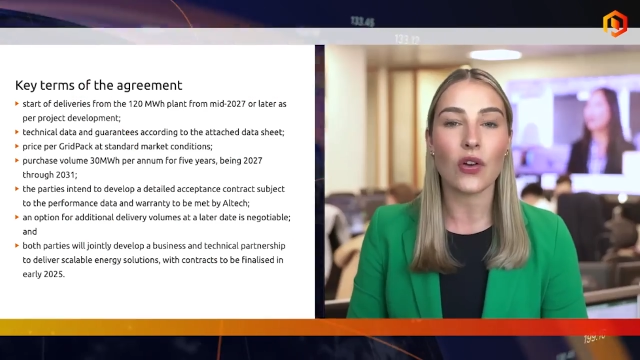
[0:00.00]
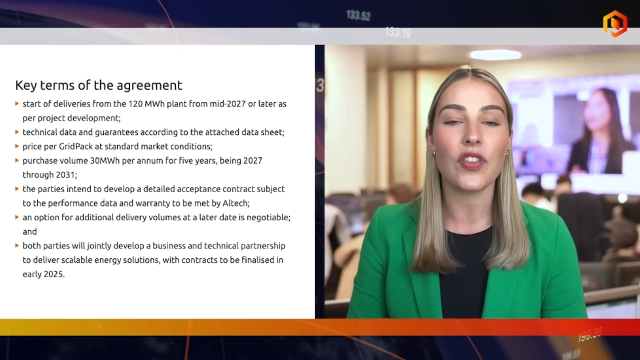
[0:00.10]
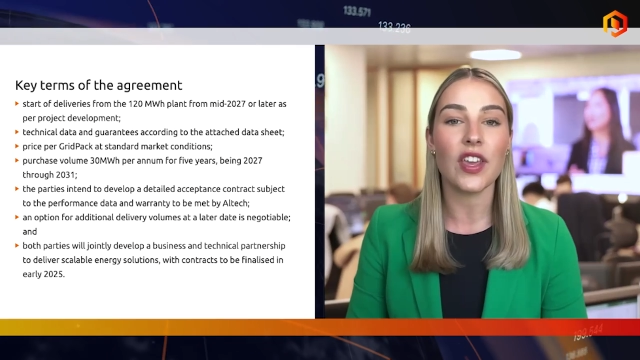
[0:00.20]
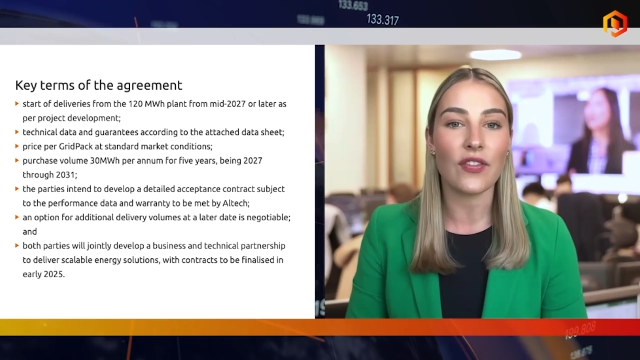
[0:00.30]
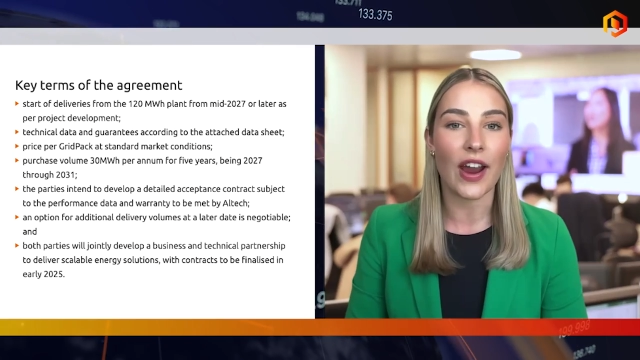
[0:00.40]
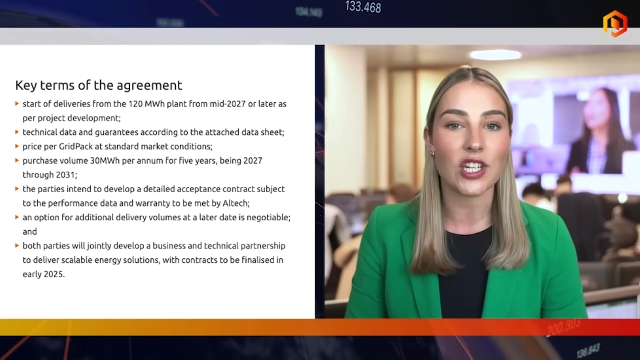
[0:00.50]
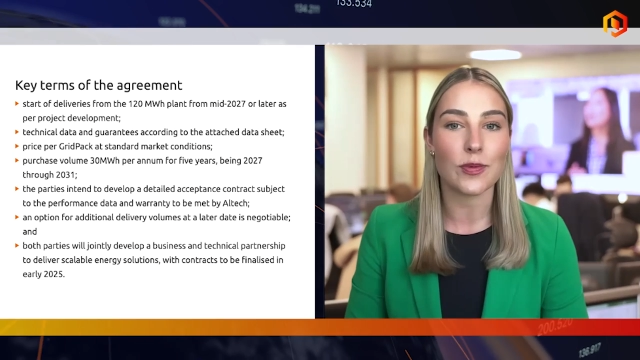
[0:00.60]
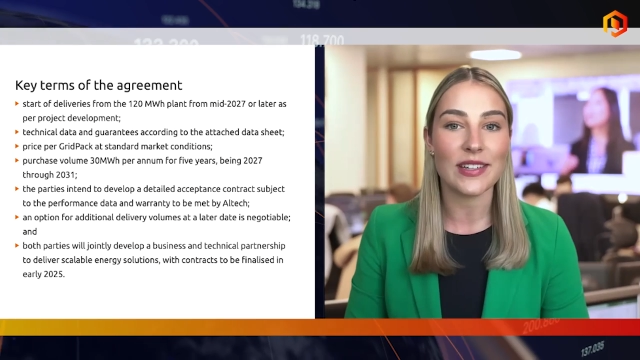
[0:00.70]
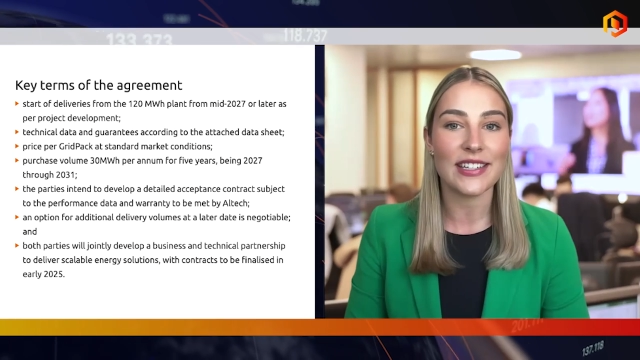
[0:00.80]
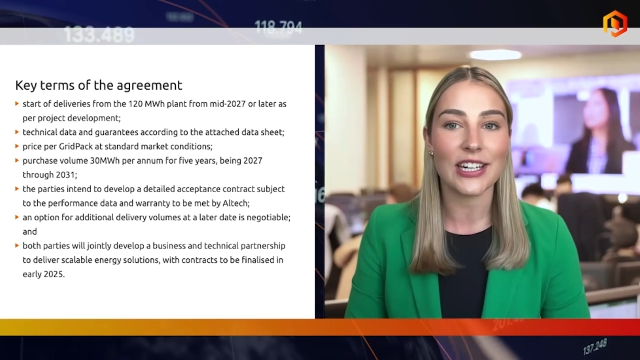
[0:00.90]
of the
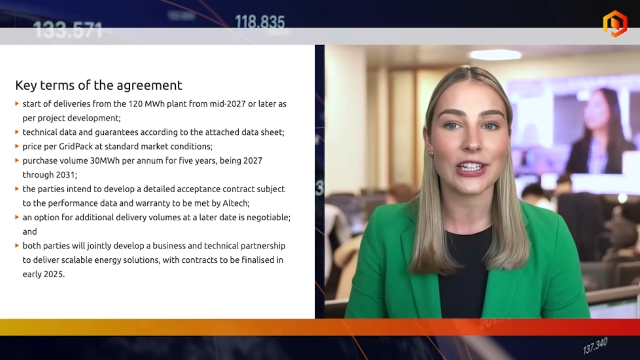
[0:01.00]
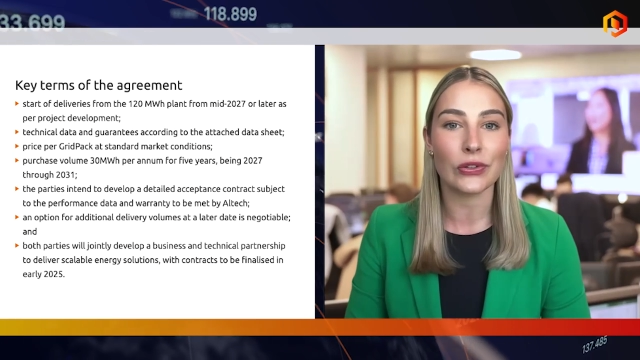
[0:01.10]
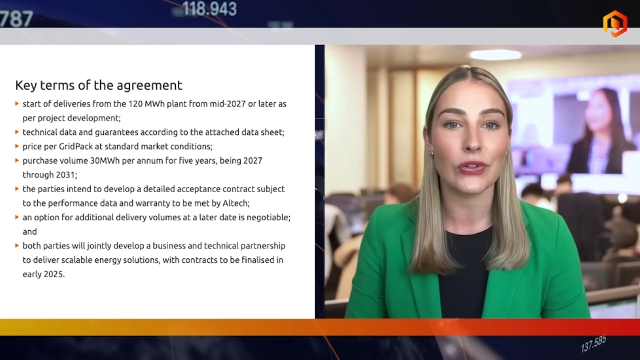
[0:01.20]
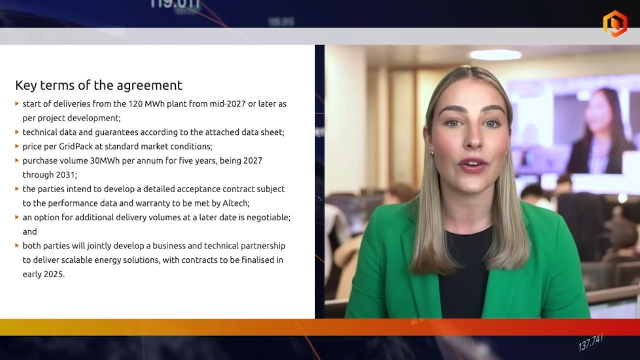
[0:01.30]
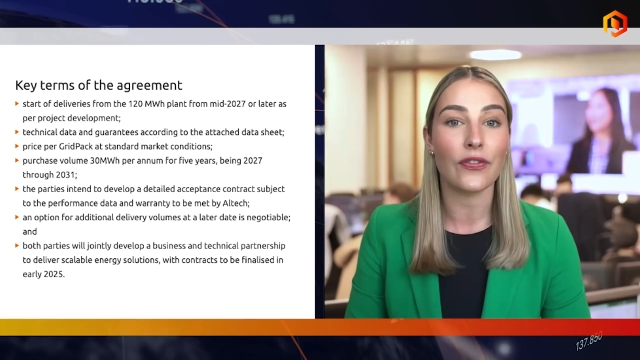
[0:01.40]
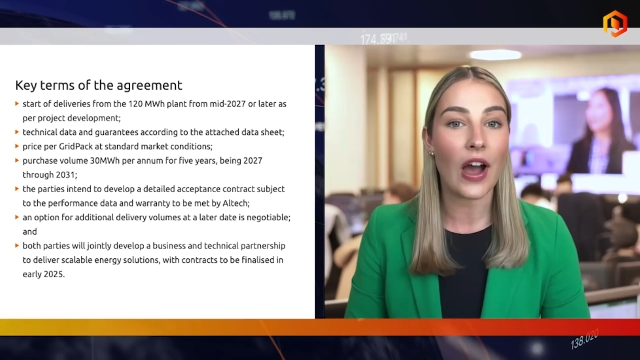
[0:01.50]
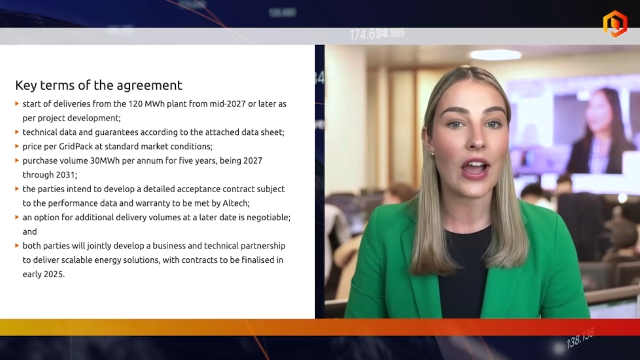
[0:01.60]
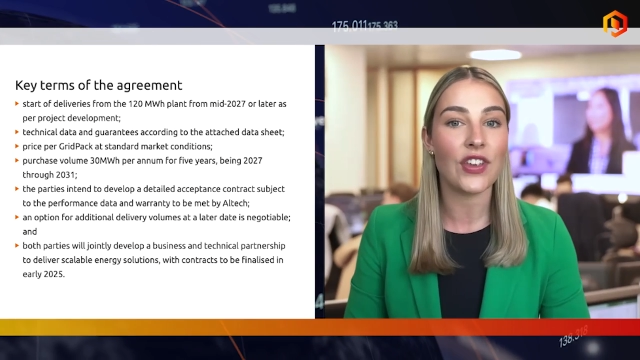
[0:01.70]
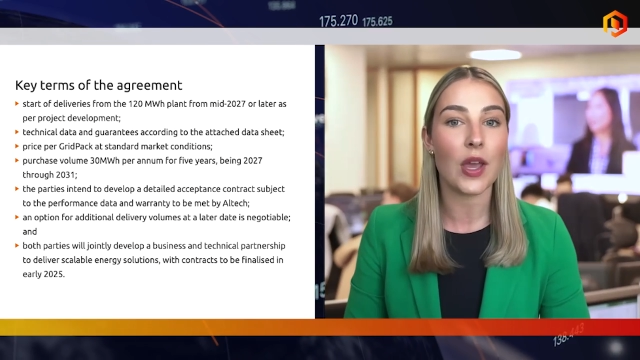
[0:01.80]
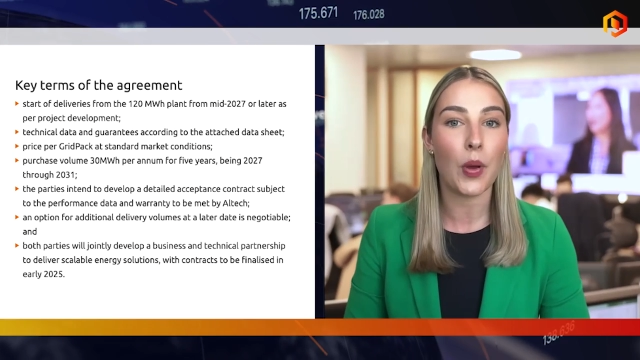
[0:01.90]
arrangement include a
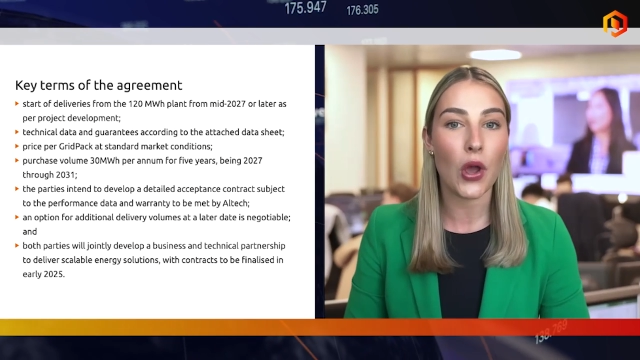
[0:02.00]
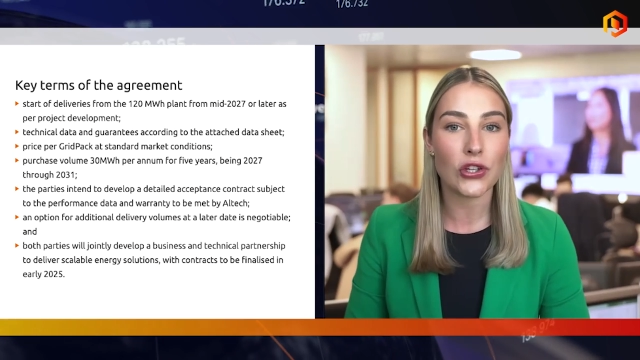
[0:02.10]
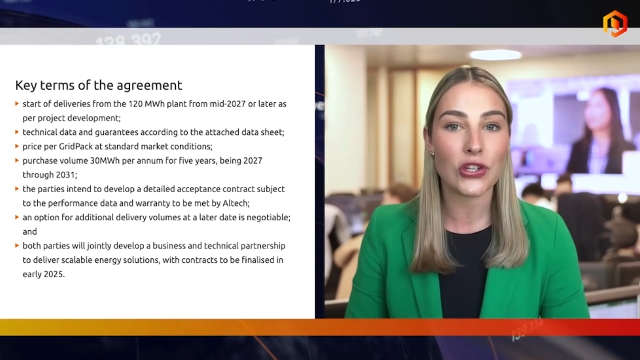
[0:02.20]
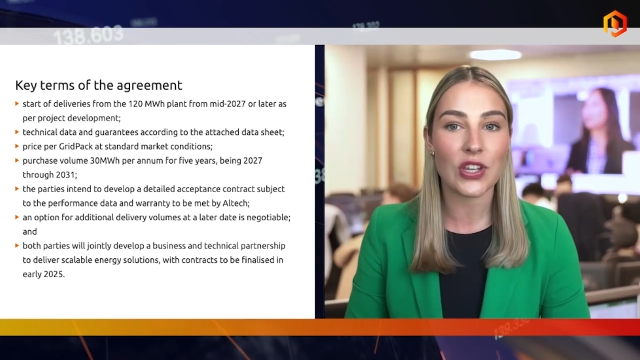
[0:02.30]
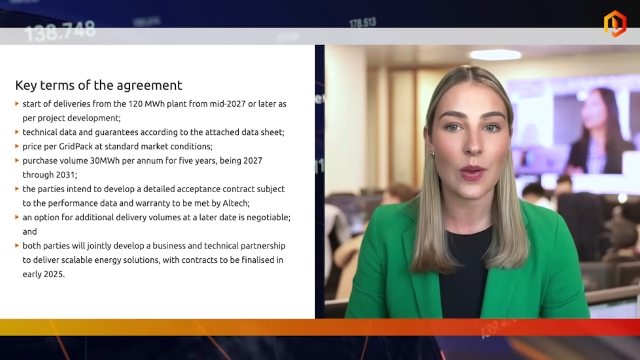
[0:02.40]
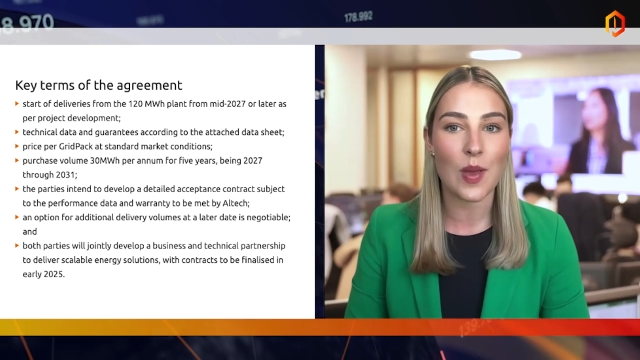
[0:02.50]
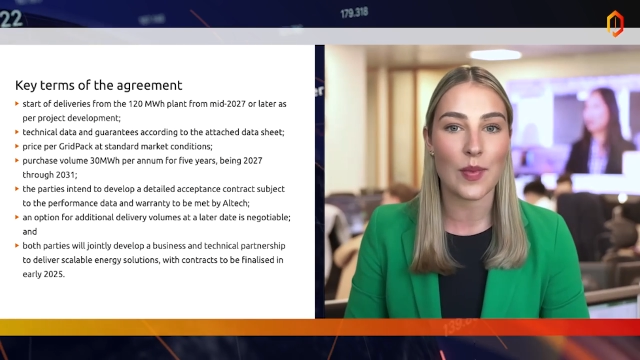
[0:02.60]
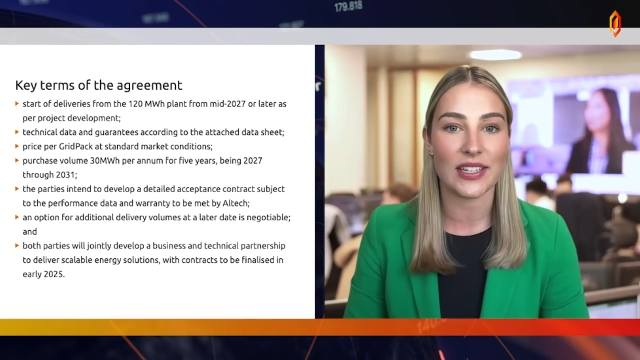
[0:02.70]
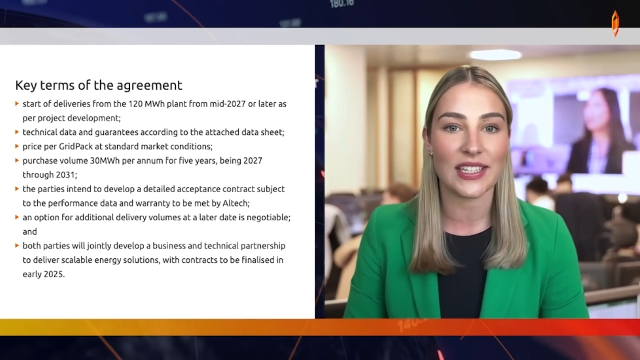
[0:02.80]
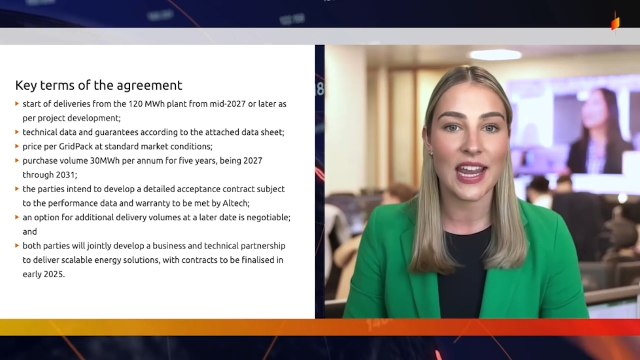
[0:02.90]
five year purchase
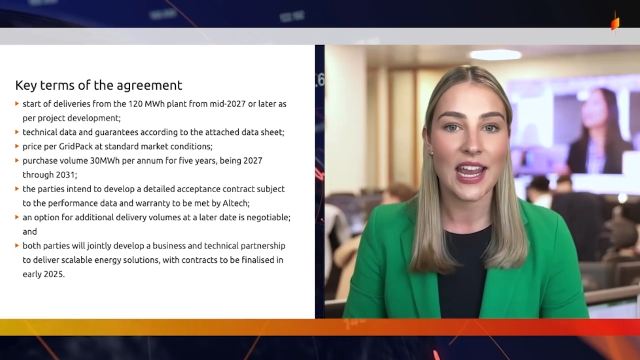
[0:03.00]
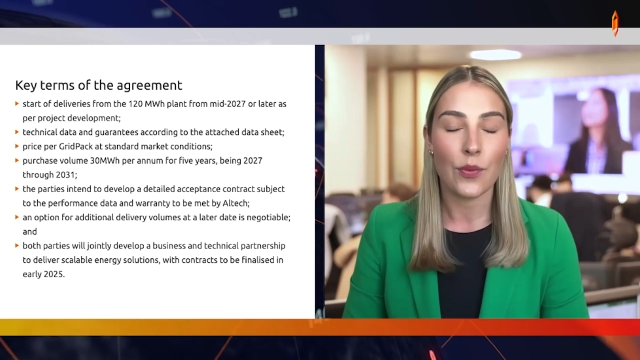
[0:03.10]
commitment